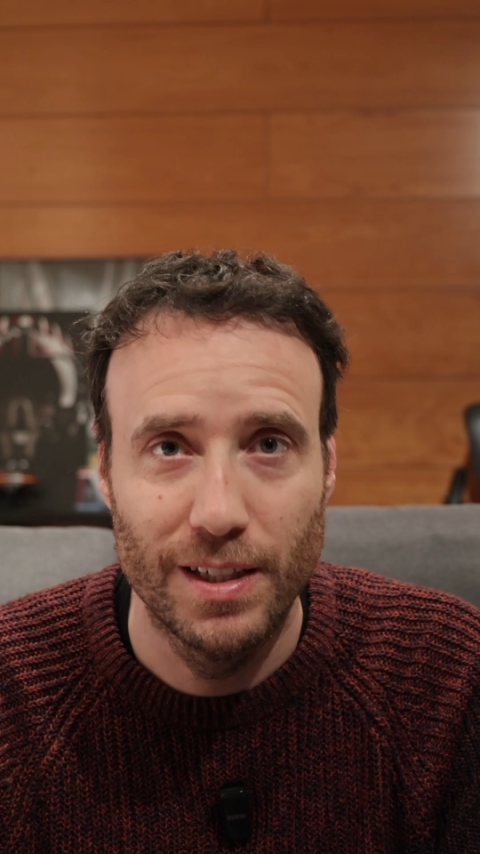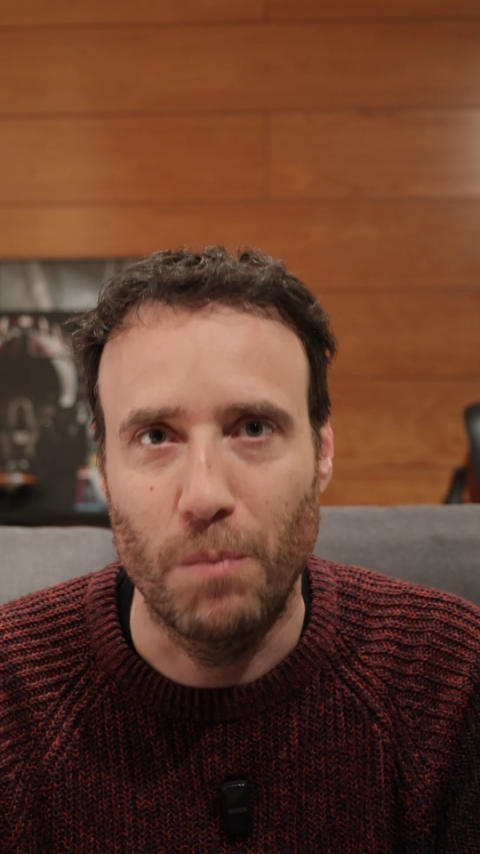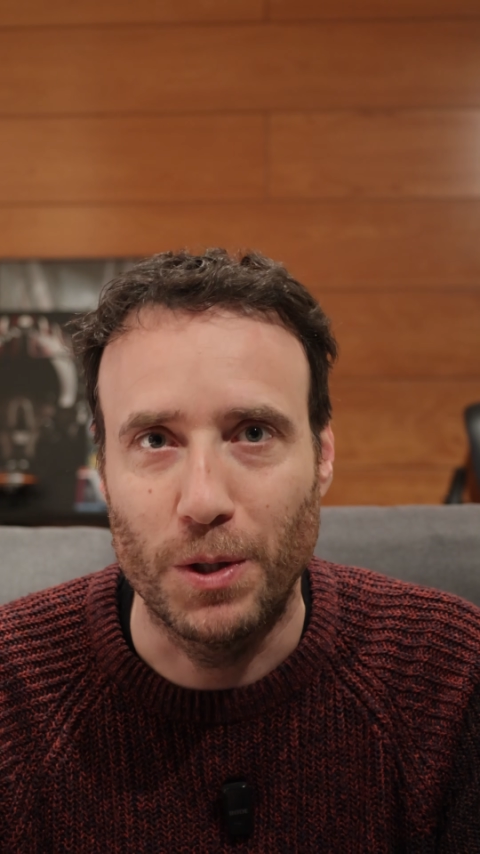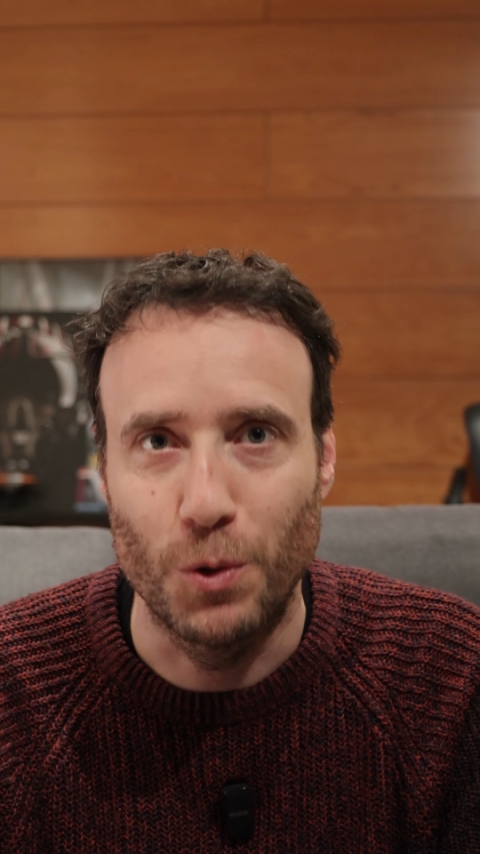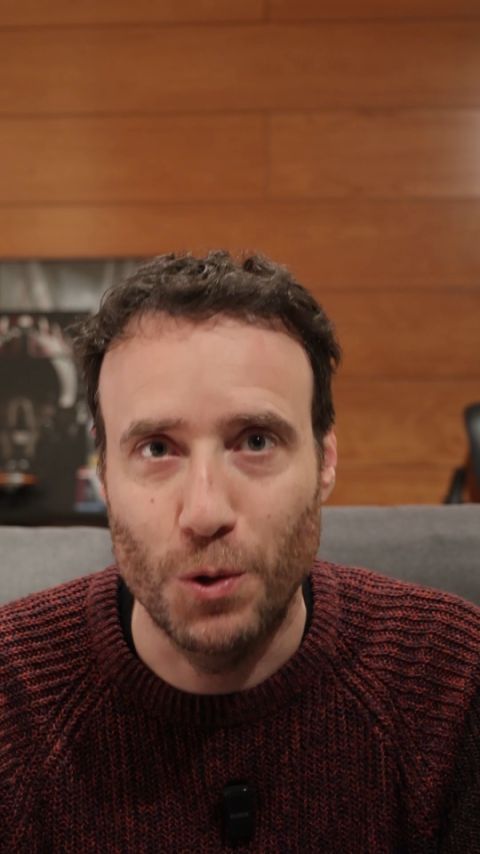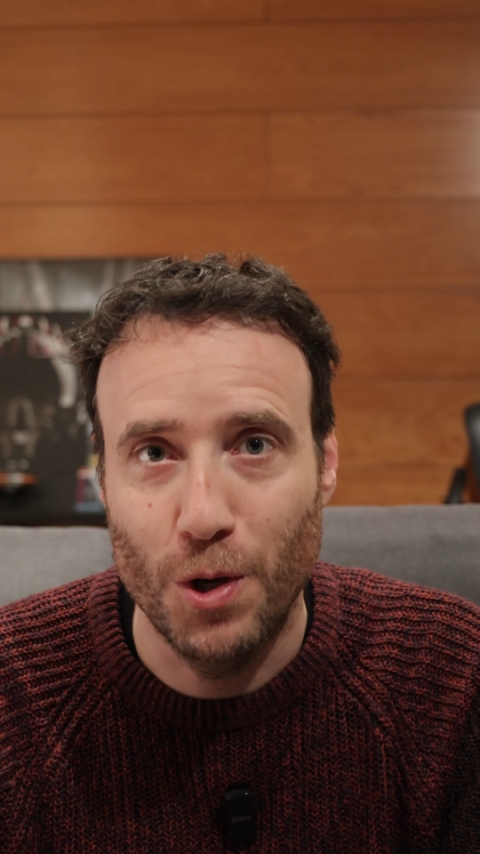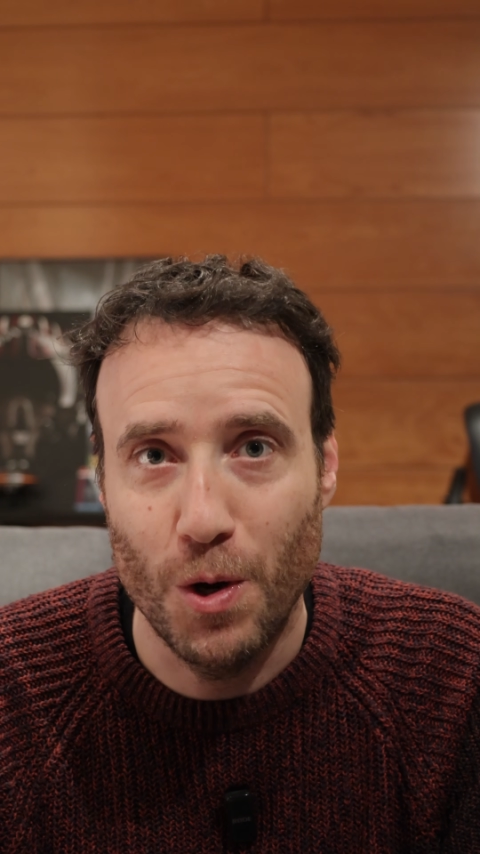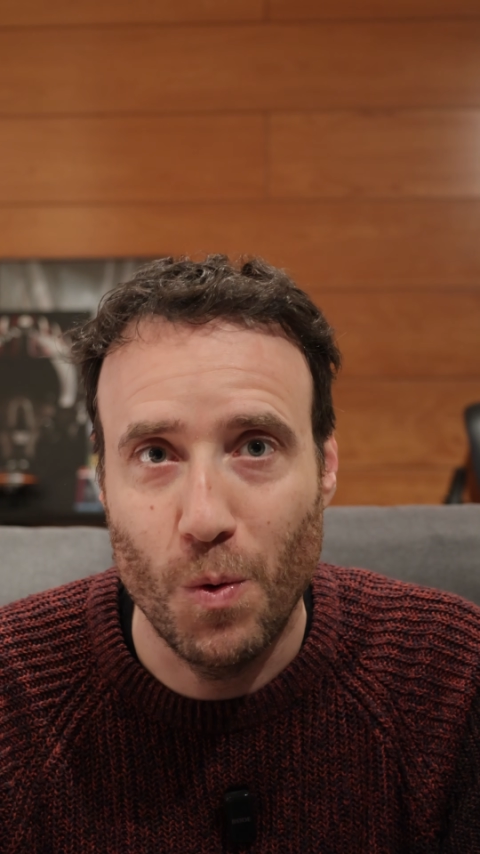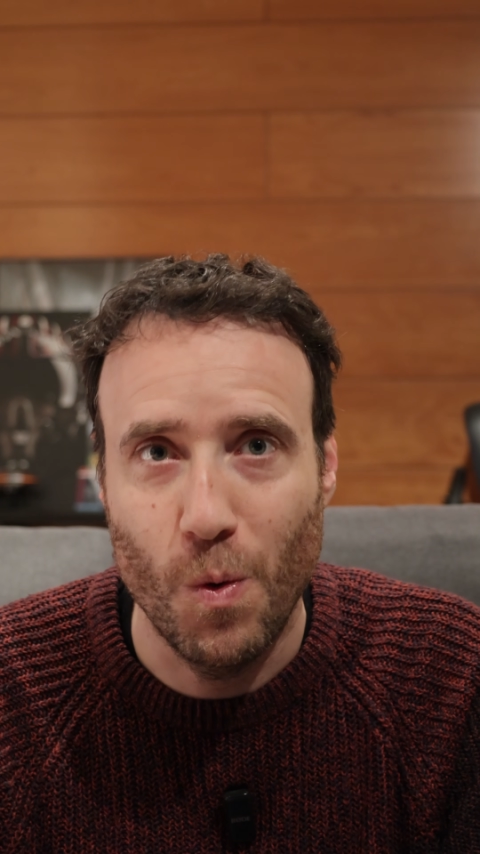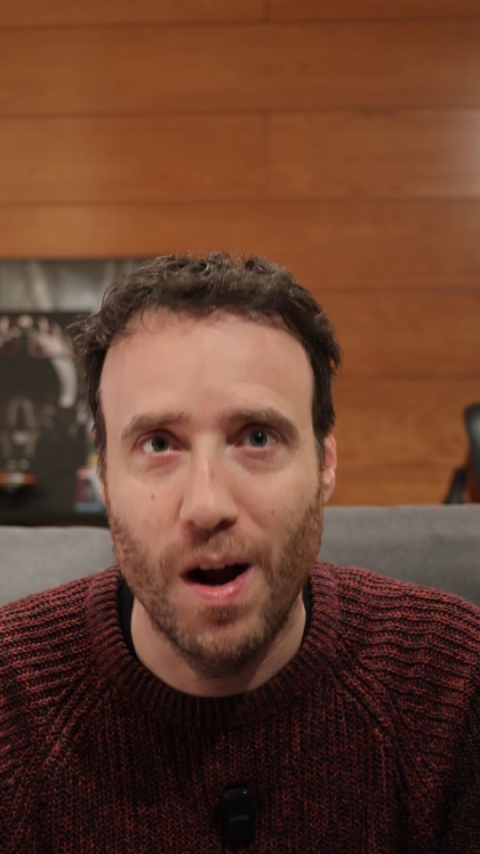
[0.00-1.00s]
But do you
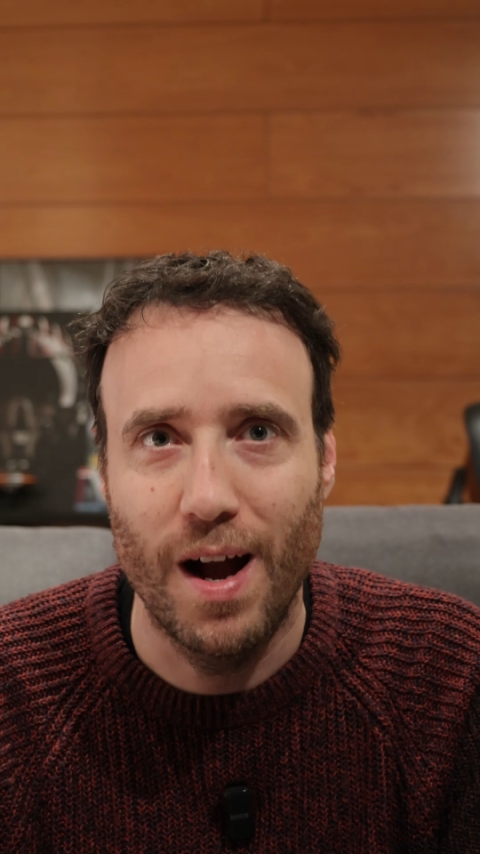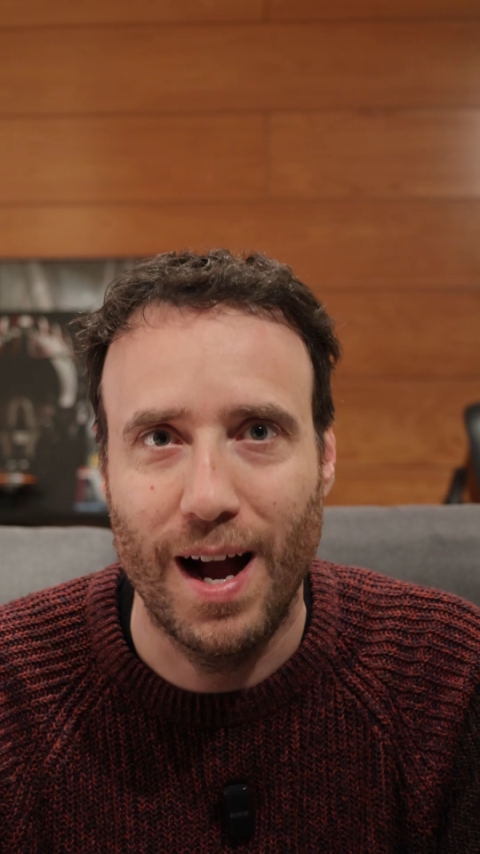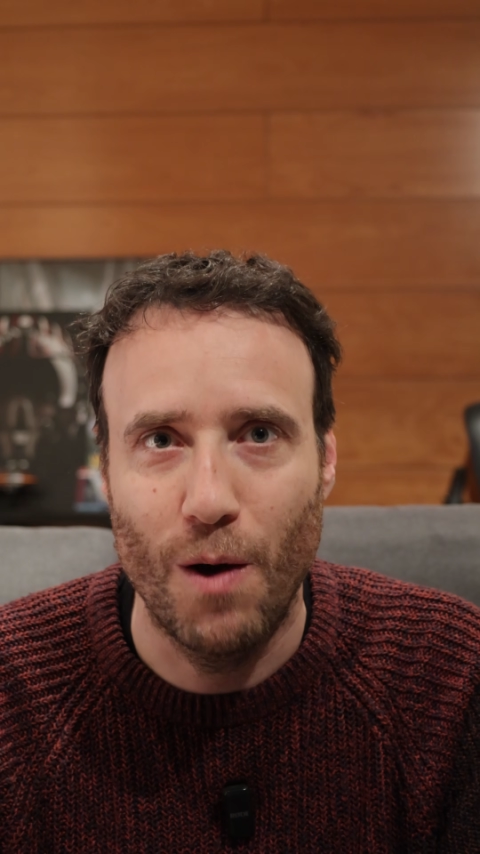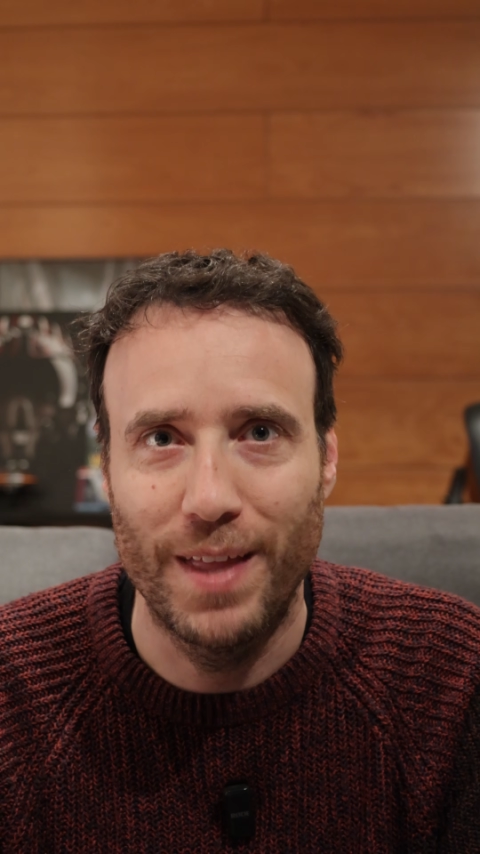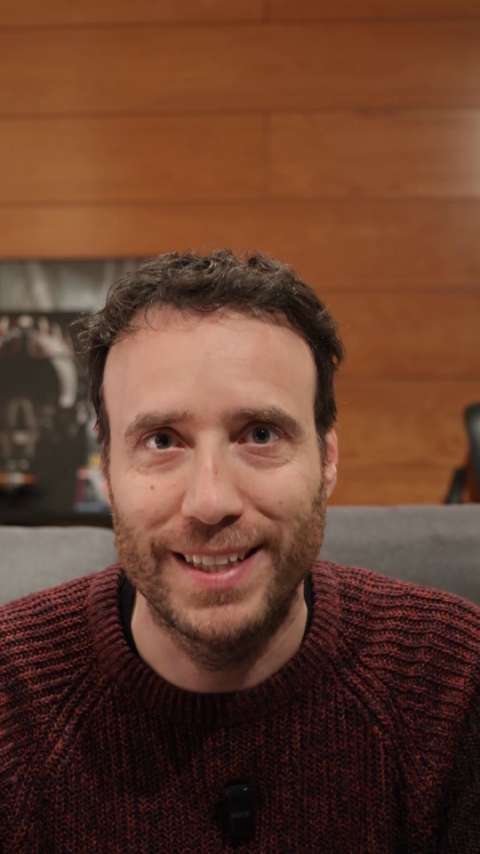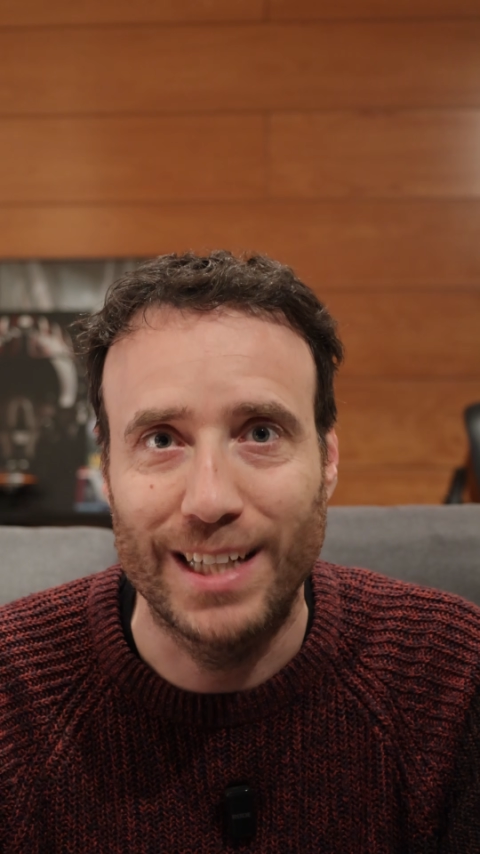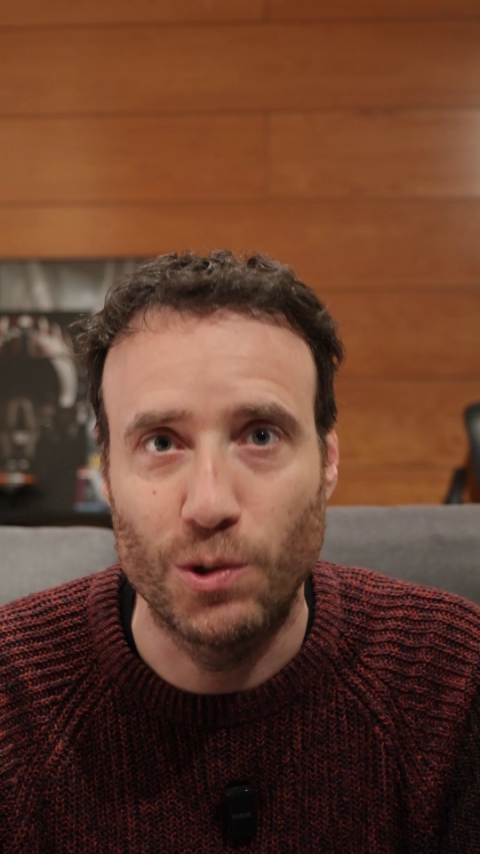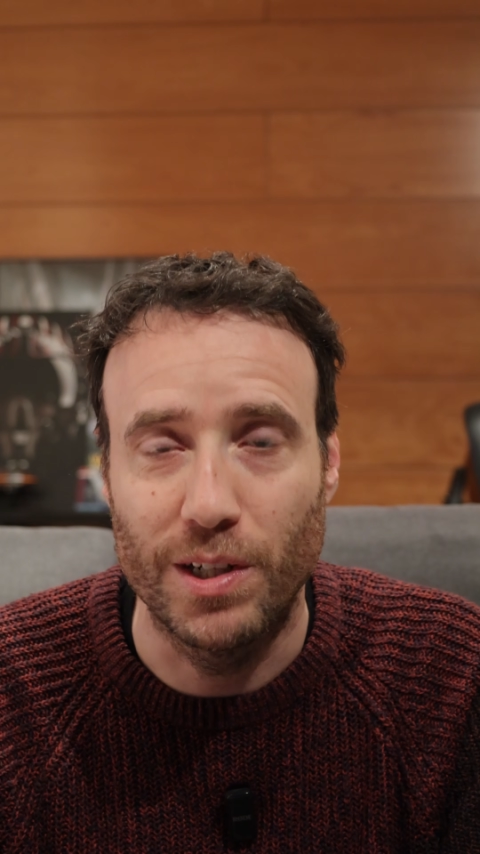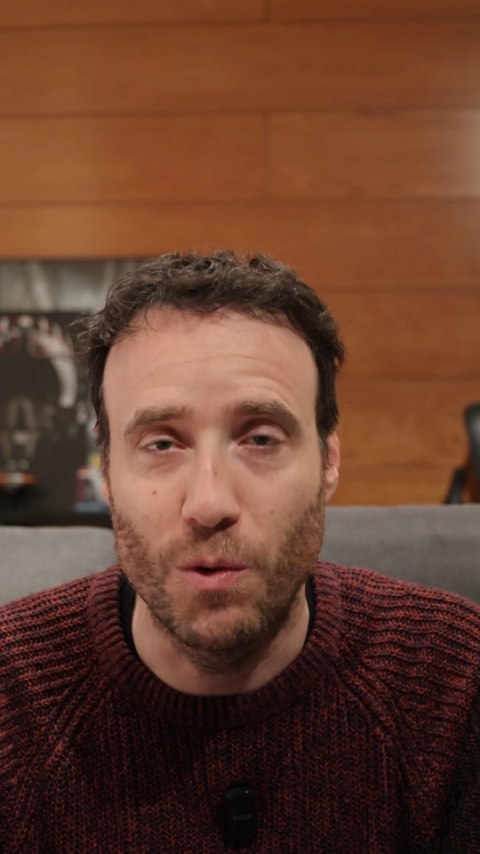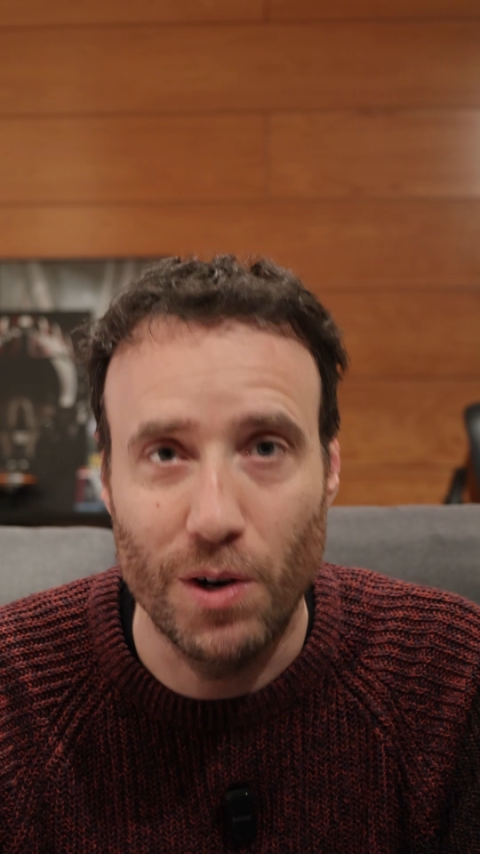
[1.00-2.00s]
know how that
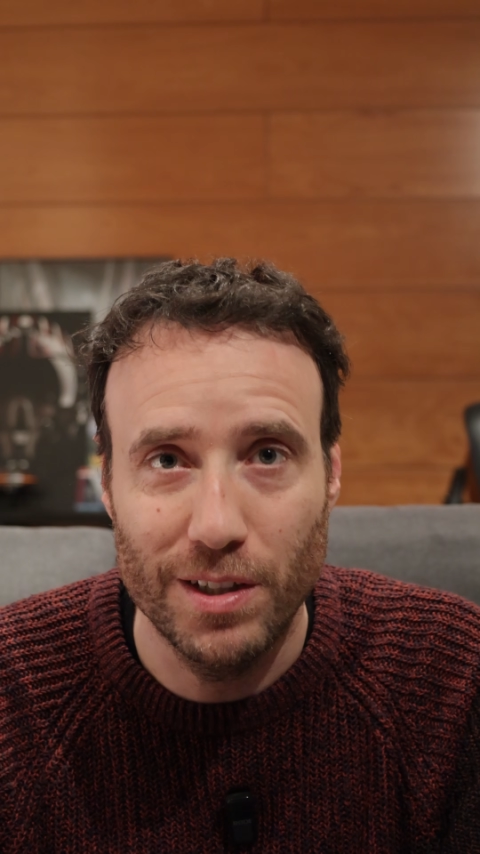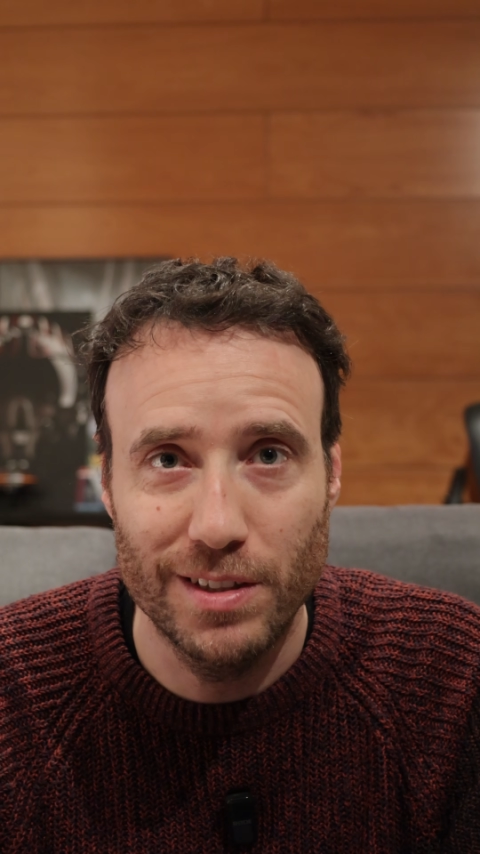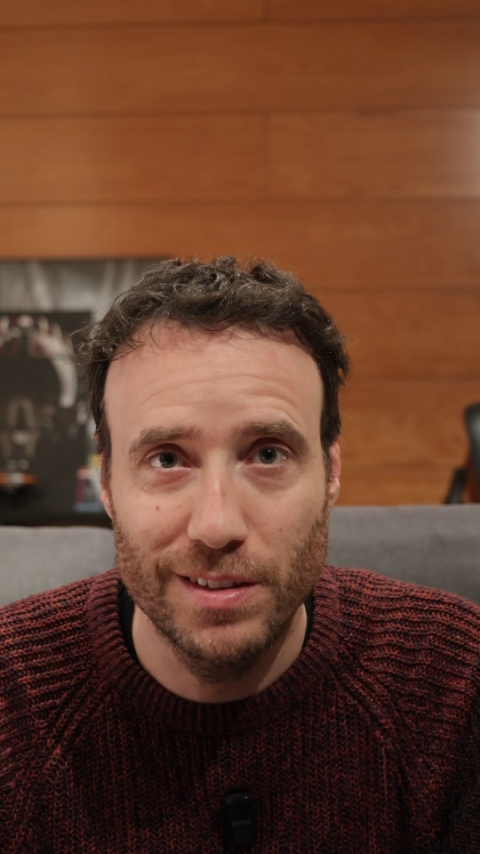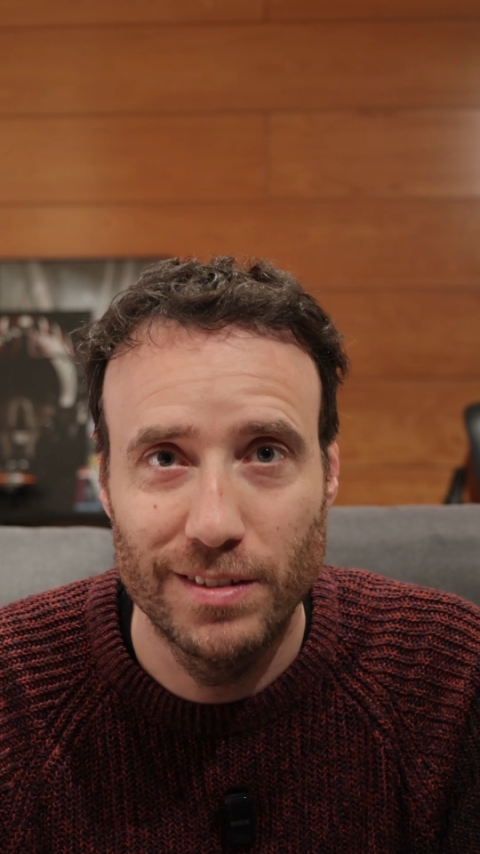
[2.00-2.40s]
actually works?